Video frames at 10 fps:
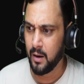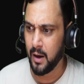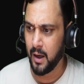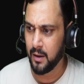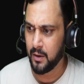
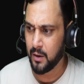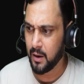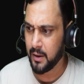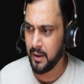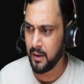And the
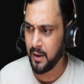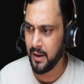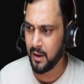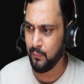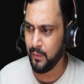target
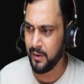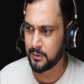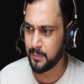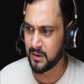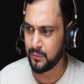here we
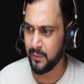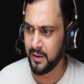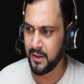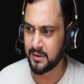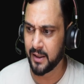specify
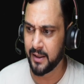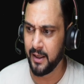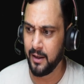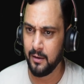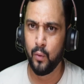the
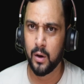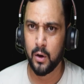second worker